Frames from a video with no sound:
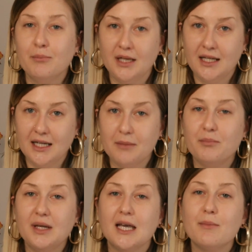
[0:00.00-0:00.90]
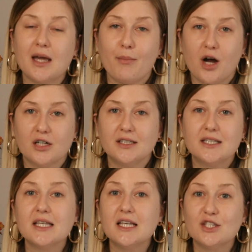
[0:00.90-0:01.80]
meaning being a makeup
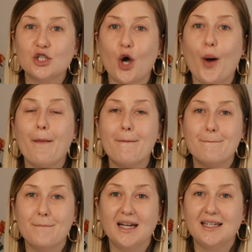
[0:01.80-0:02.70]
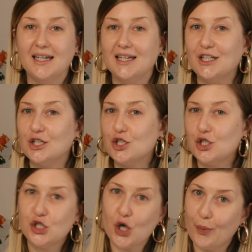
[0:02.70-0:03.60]
artist is not my daily
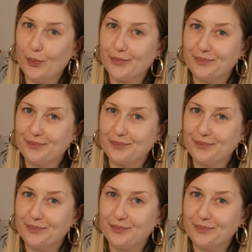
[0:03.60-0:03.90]
job.